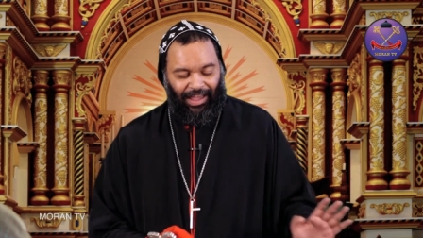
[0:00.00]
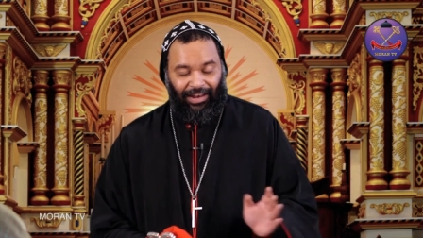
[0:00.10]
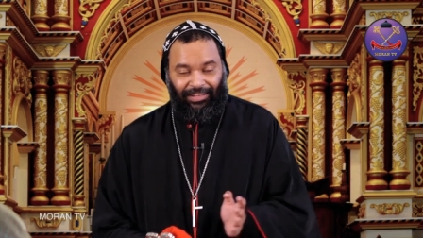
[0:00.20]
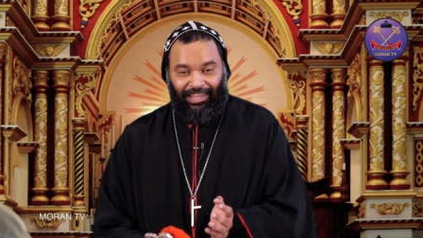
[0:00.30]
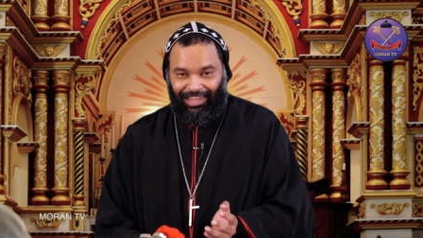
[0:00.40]

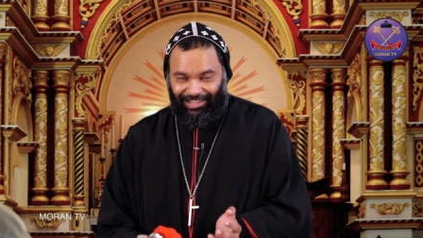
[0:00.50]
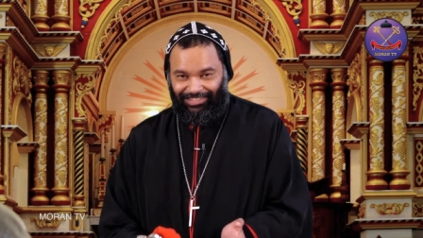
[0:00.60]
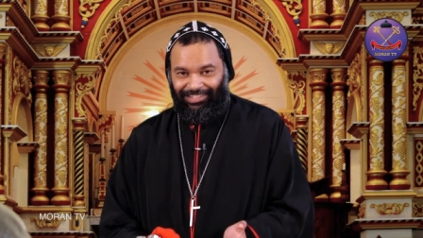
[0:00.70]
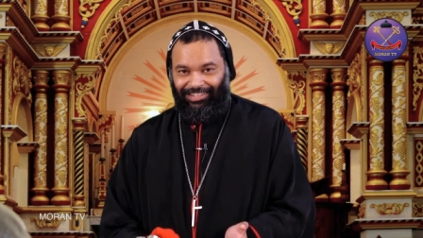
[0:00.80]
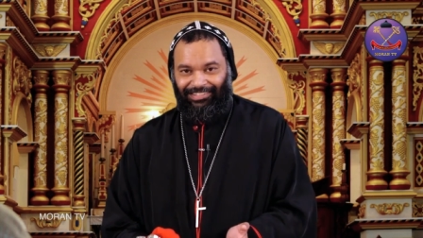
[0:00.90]
And the
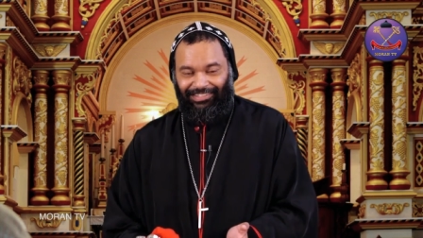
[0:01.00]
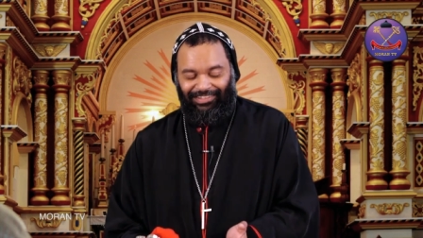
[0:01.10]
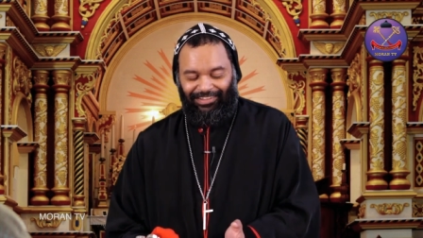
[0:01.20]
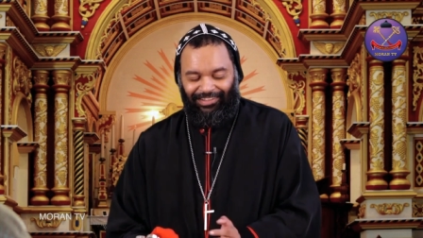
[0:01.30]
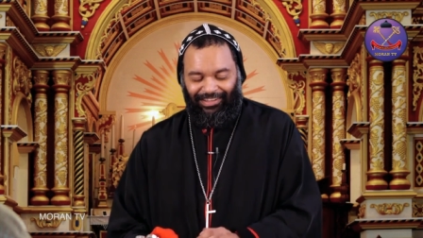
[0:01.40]

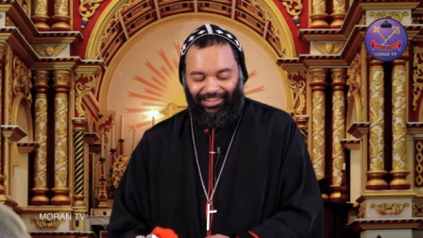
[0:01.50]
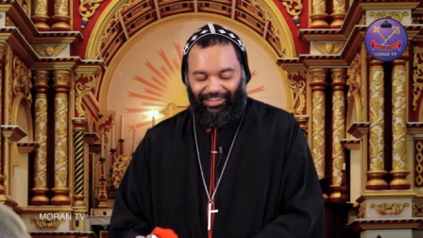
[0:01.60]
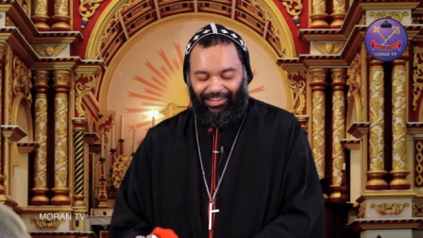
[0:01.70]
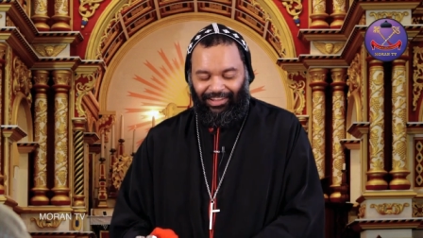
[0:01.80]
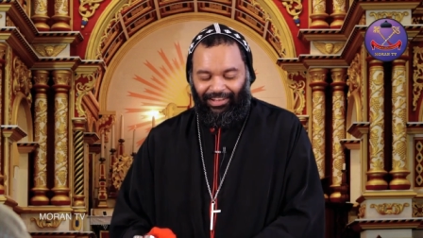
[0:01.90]
angels,
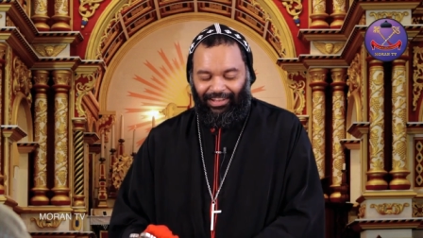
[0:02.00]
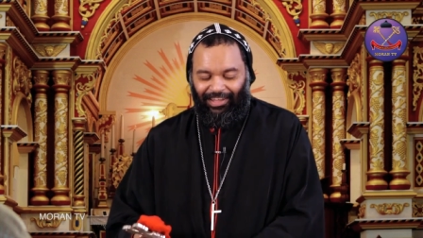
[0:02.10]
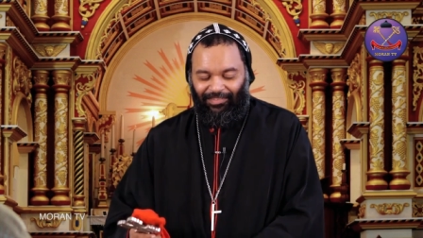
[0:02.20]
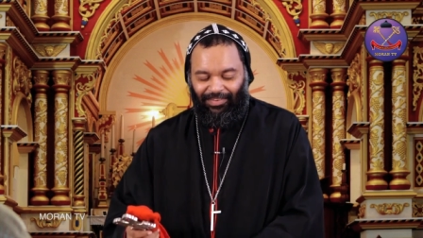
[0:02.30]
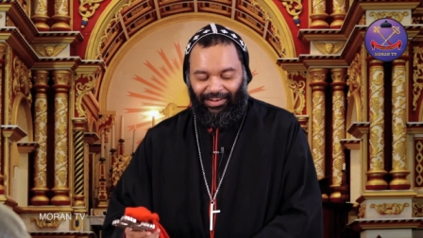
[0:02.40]

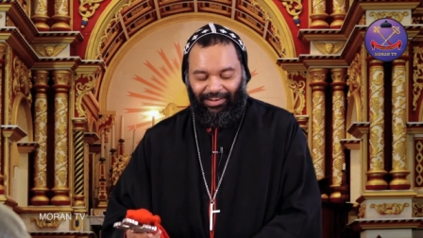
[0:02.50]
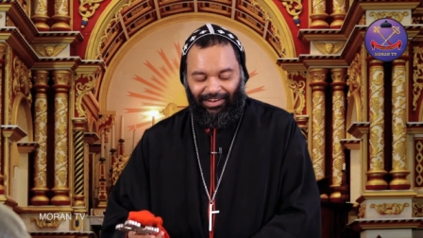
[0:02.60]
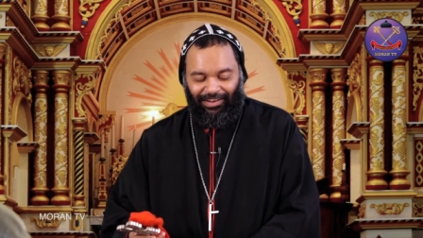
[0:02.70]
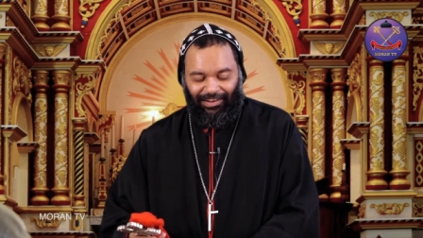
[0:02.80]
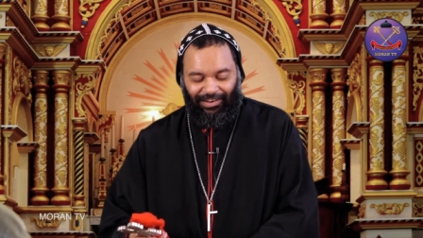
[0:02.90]
they
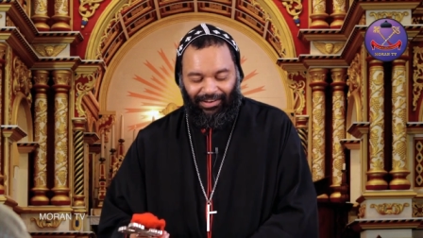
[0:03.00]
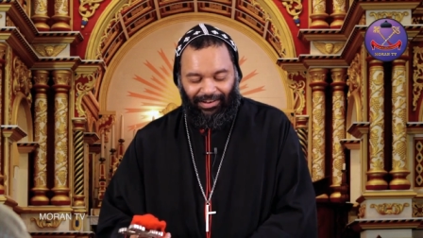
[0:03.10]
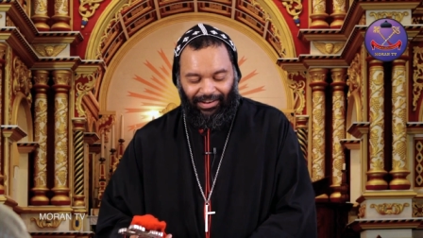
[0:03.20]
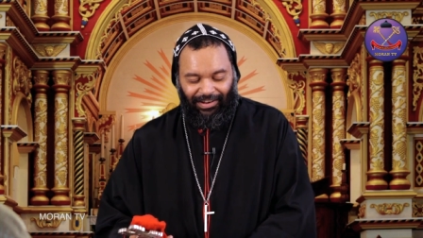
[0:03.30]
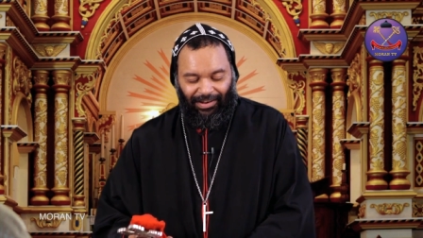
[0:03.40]
will
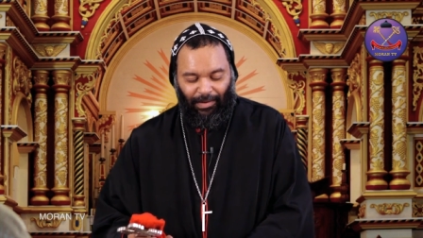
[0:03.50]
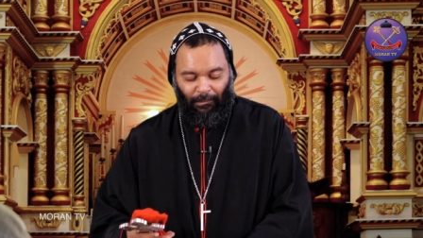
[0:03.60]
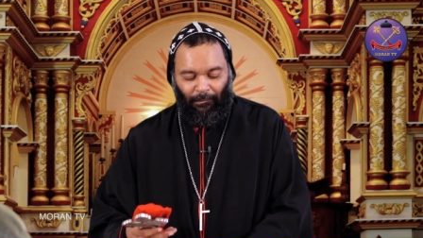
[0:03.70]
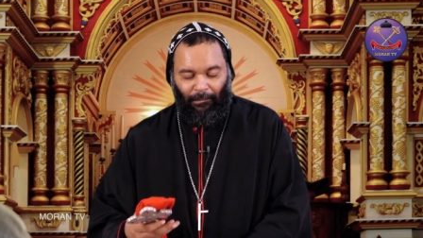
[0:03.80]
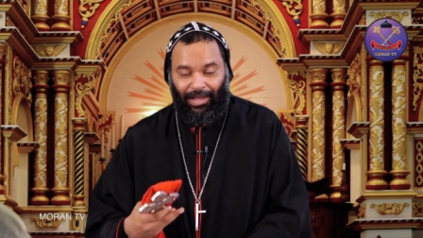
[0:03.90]

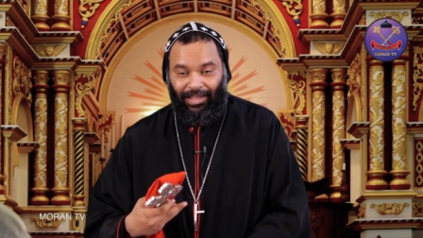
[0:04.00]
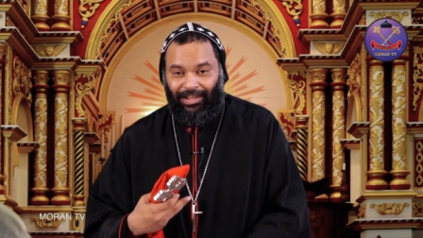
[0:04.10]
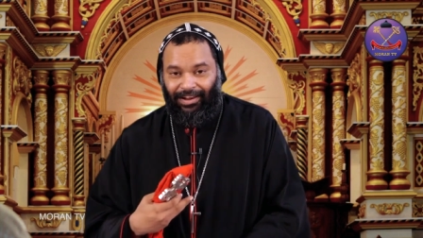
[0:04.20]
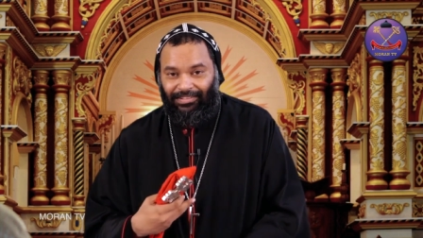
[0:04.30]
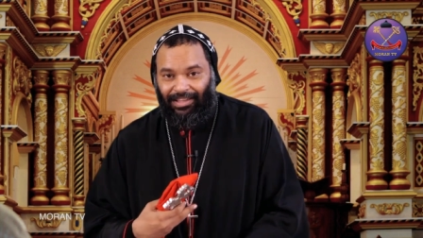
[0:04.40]

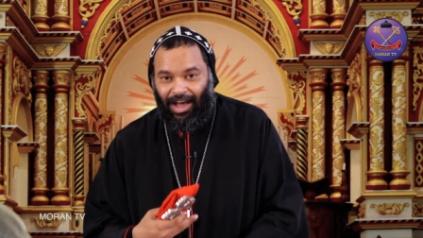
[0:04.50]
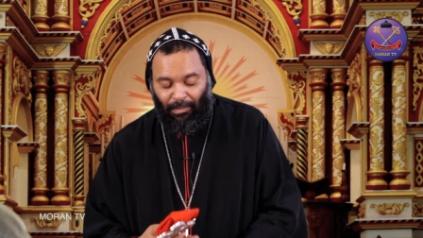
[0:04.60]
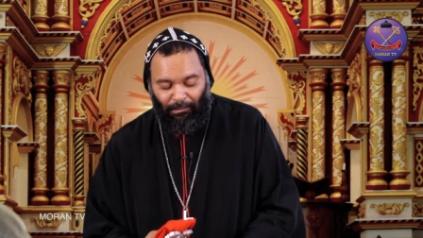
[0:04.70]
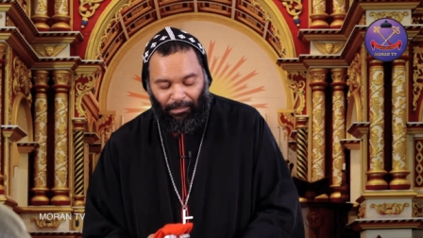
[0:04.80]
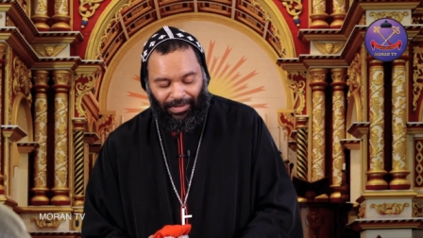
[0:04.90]
bear us
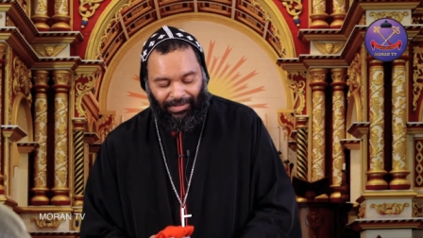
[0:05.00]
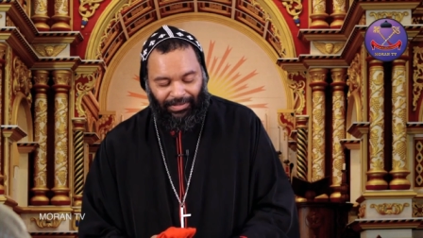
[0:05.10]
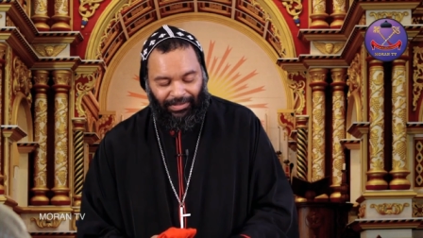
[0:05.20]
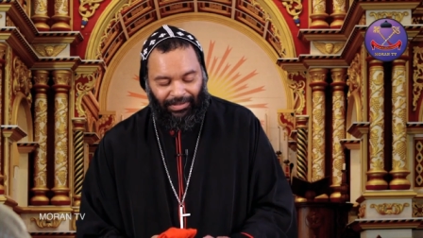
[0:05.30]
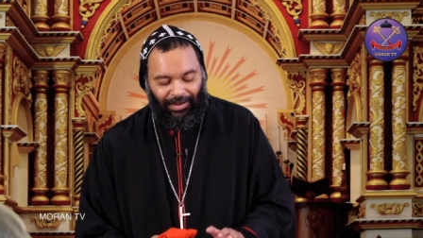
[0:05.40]
up
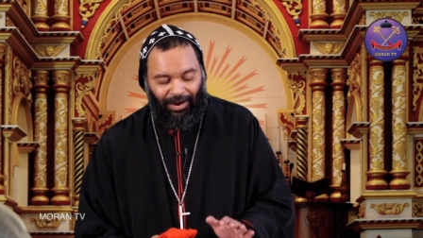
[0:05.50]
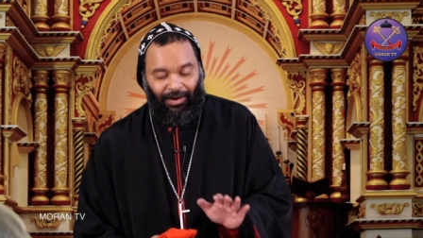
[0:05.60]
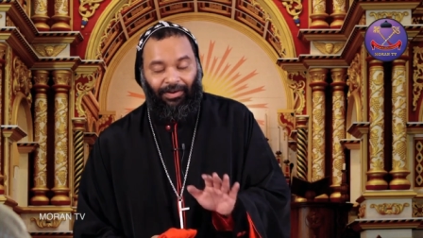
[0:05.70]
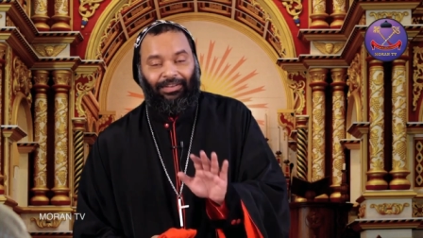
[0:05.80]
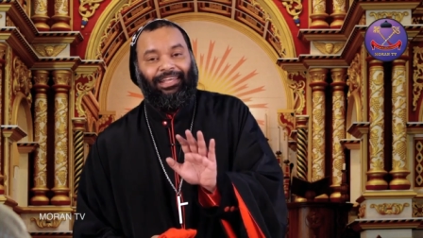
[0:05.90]

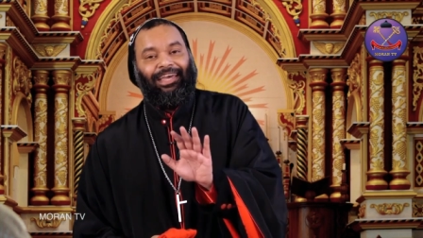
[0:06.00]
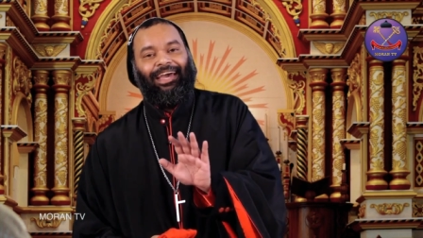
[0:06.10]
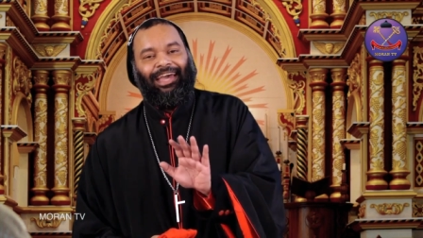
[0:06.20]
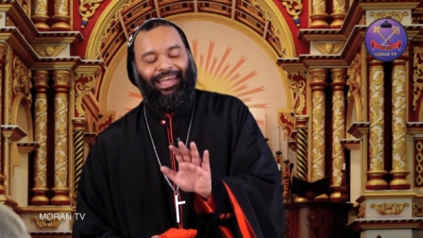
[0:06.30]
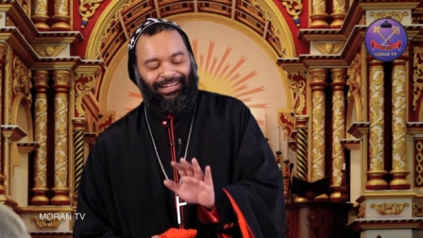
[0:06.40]
on their
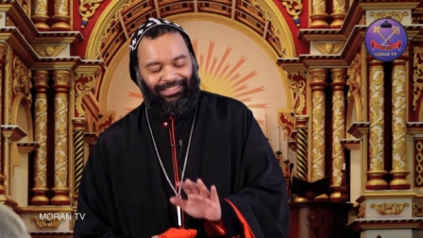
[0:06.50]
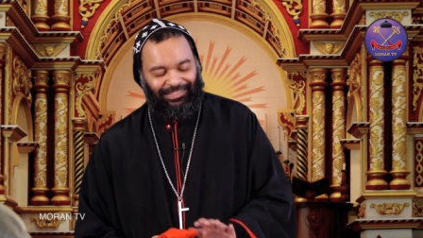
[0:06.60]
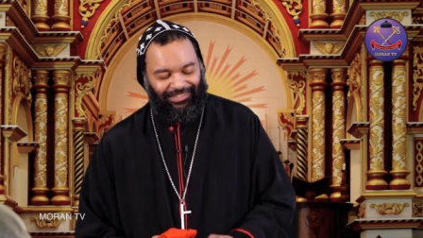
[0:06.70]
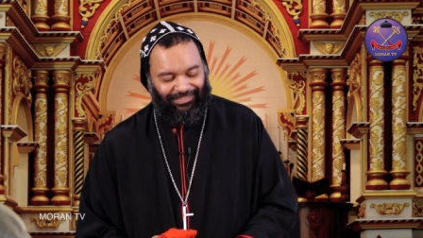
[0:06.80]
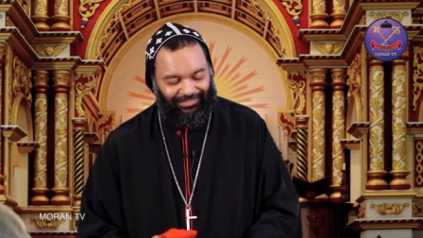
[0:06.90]

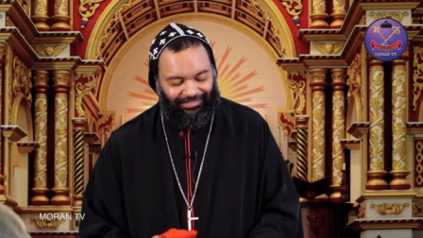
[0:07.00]
hands.